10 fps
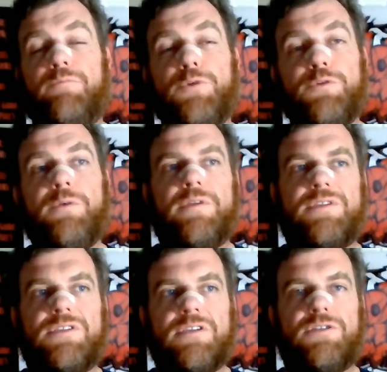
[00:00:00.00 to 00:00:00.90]
The movie
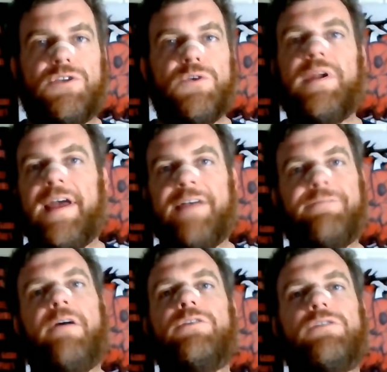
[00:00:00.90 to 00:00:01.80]
was two and a
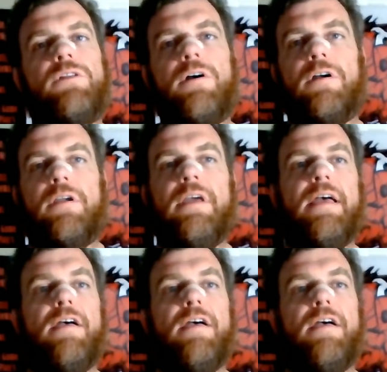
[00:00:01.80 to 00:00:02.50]
half hours long,